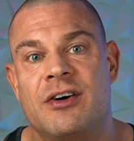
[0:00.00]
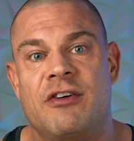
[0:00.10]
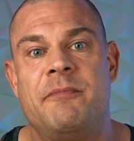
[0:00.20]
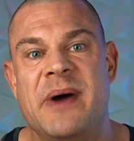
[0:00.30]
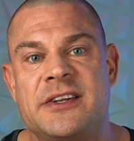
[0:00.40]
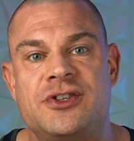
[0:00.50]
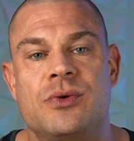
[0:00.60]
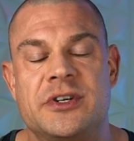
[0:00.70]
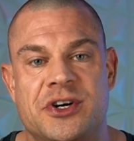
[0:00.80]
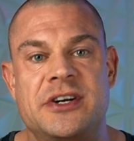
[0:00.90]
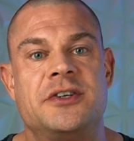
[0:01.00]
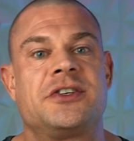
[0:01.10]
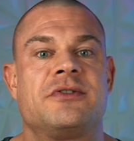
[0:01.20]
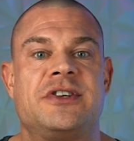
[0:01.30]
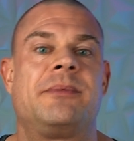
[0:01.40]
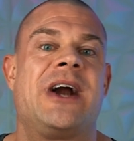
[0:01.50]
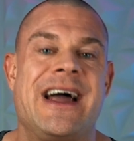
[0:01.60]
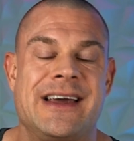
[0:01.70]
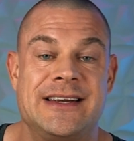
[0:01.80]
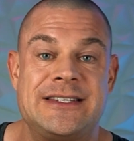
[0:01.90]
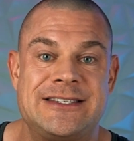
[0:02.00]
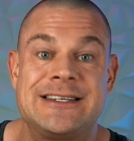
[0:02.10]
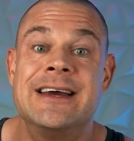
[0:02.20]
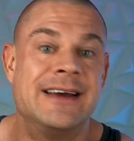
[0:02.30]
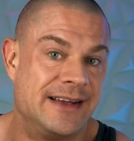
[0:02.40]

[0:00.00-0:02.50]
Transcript: of beta-2 adrenergic receptor agonists,